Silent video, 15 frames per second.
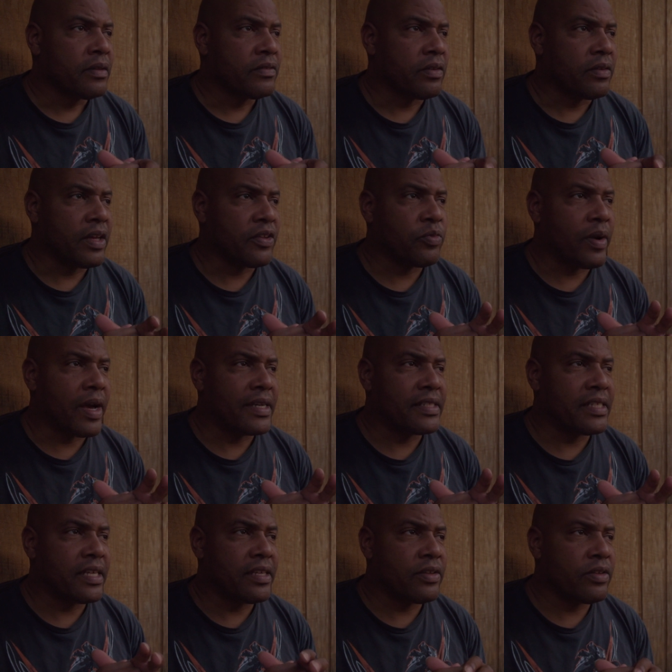So that's why I
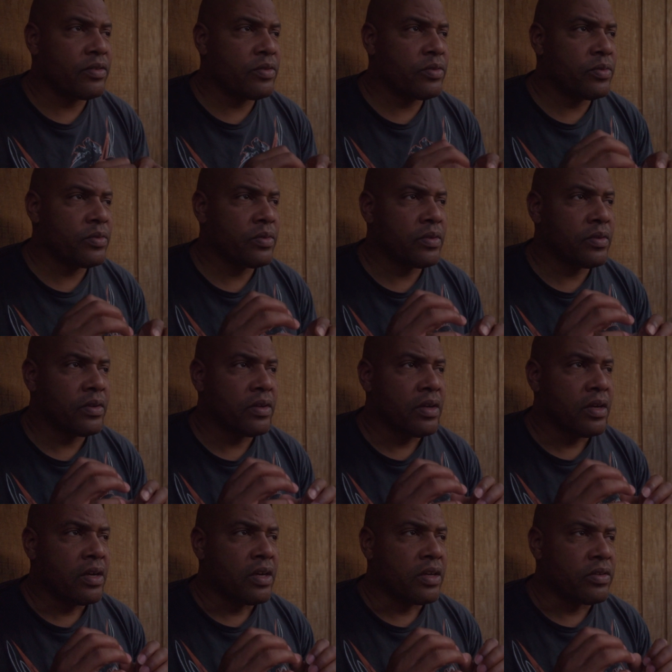tell you,
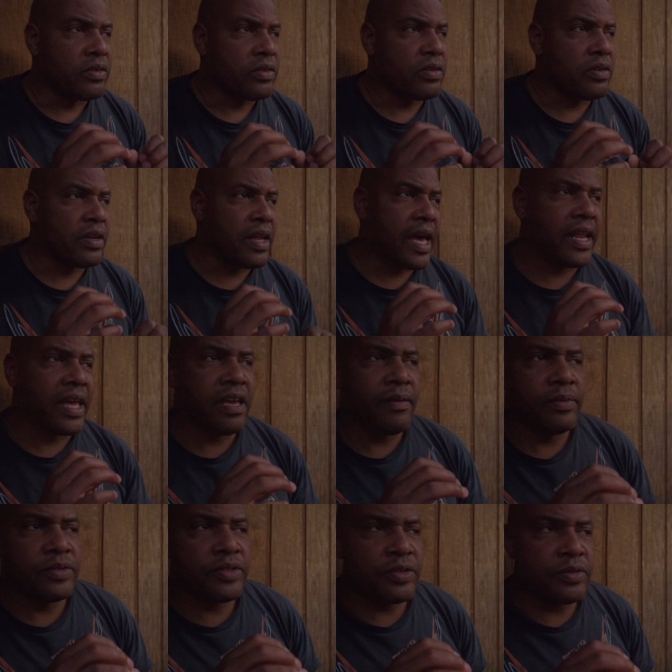you're not
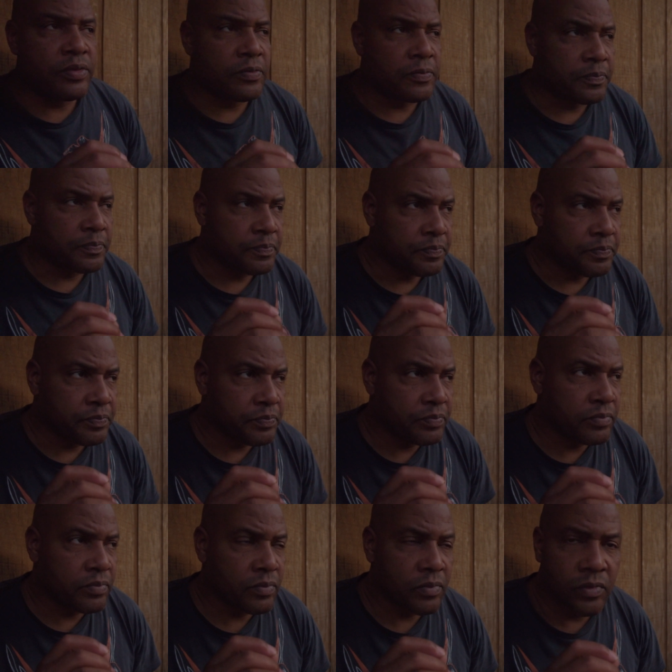able to
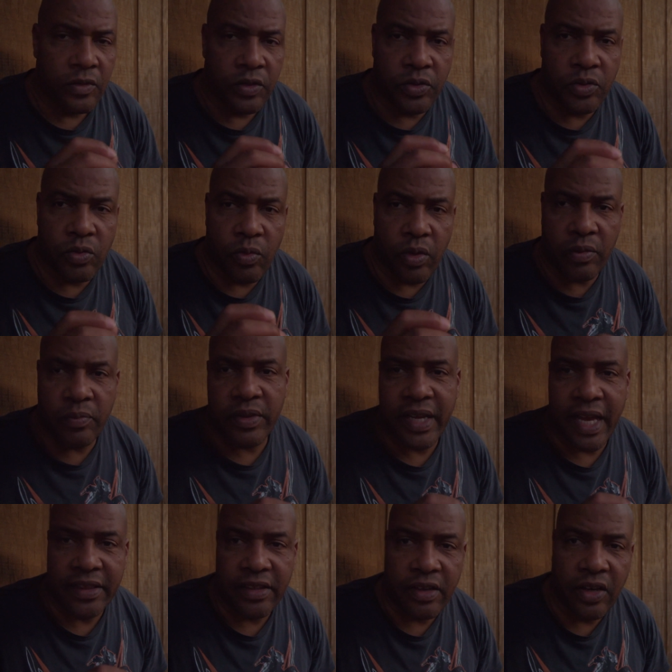do one
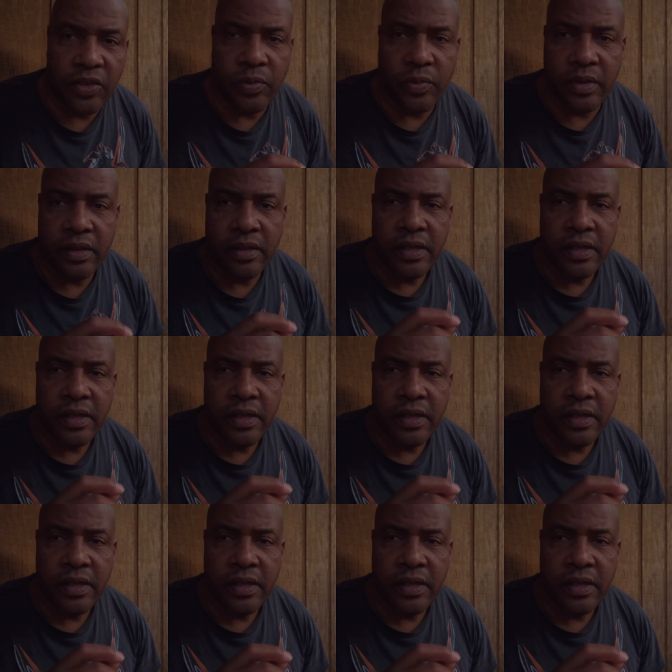without the other.